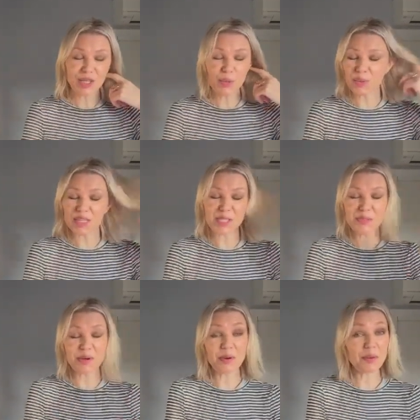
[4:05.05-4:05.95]
You will
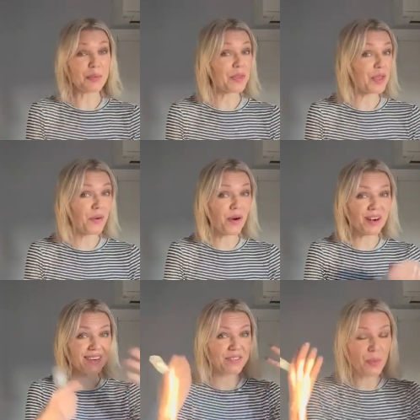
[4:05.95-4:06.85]
experiment with
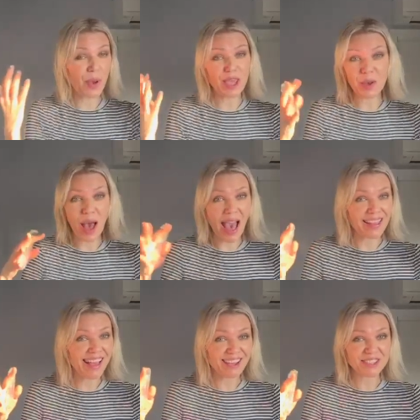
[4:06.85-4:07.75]
the way your
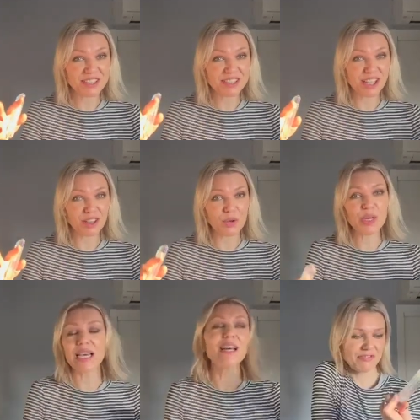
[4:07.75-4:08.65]
eyelashes can look.